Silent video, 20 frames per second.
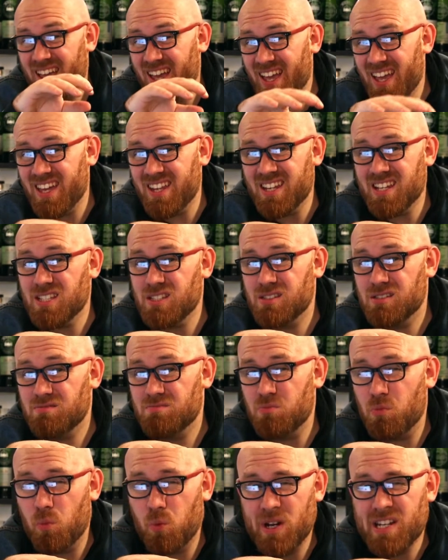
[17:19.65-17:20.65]
It is
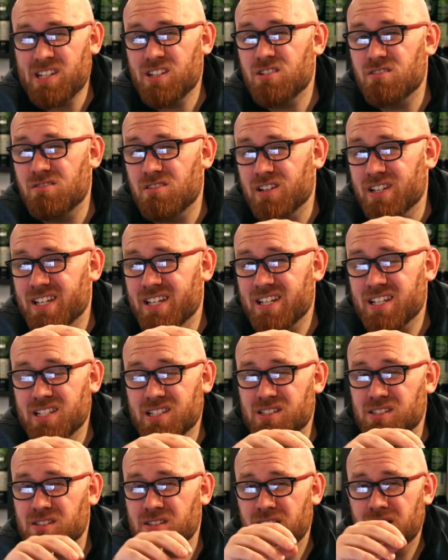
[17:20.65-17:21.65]
wintry. It
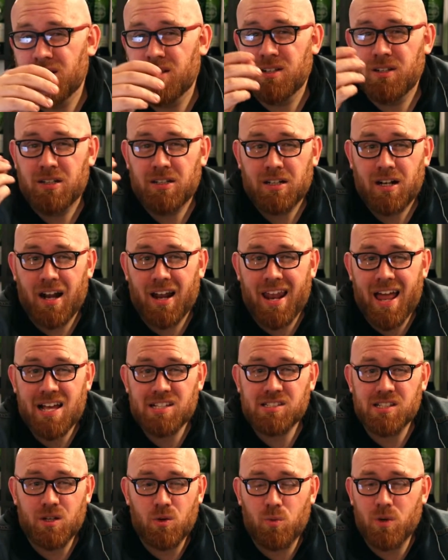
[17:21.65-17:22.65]
is
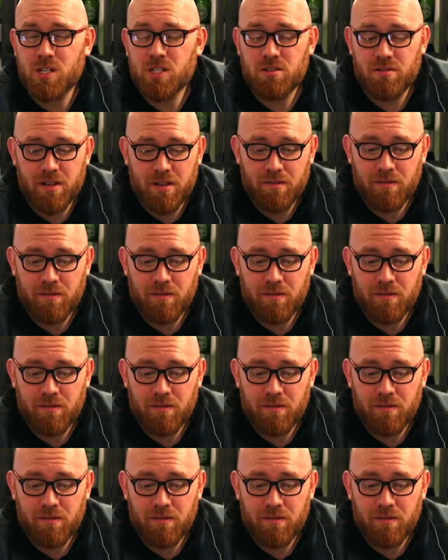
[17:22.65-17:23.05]
classic wintry